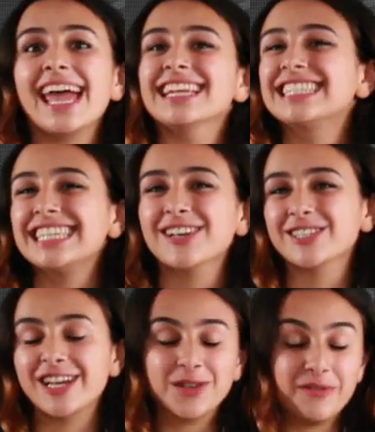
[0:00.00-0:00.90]
and a detailed
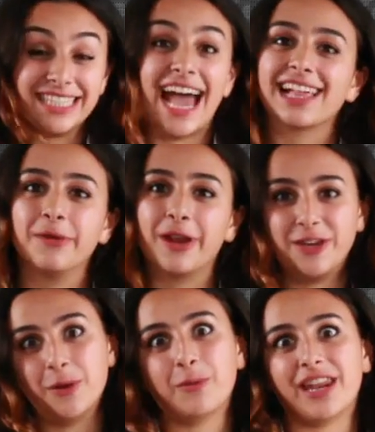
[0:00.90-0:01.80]
schedule of exactly what I
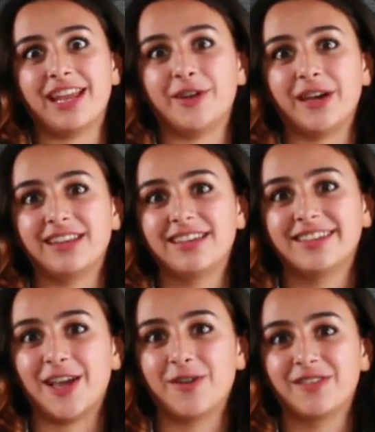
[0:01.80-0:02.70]
do and when I do it.
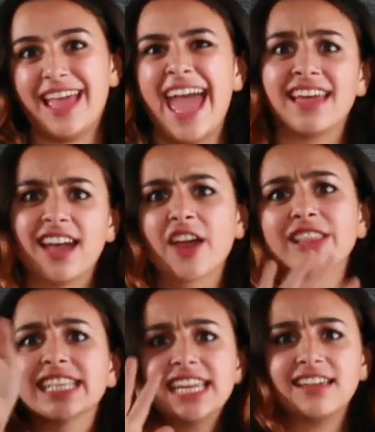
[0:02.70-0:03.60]
So, hey, are you
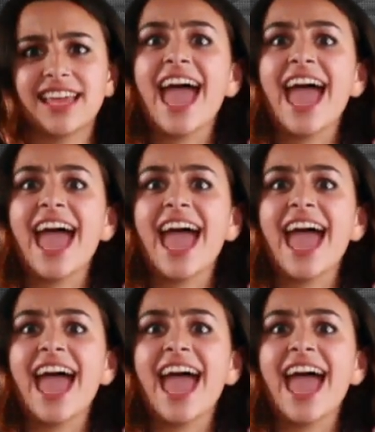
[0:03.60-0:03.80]
listening?